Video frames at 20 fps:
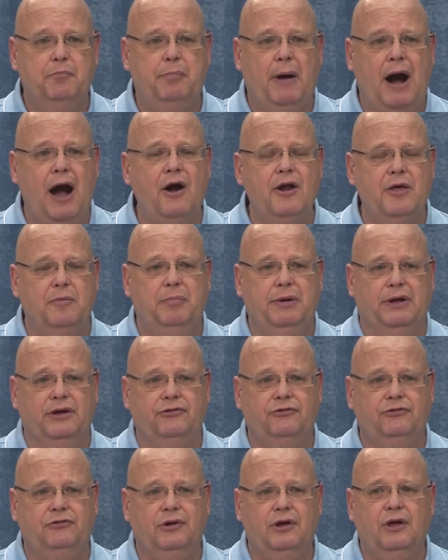
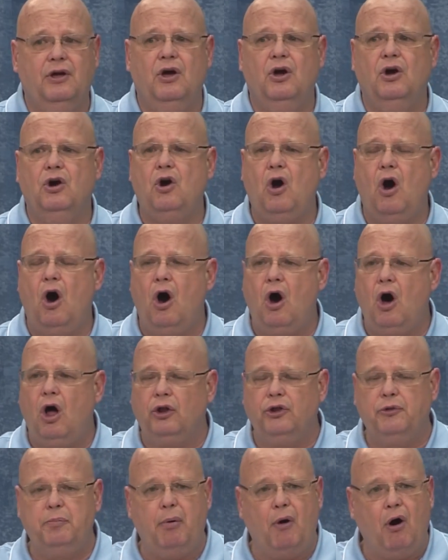Barnabas
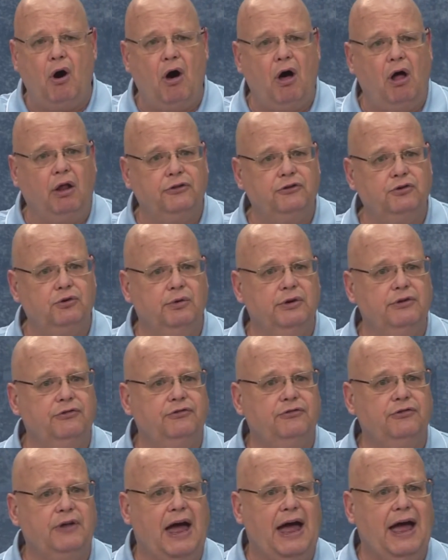called Paul to his
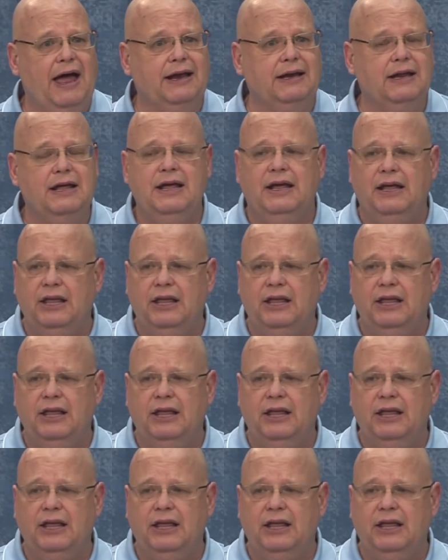side.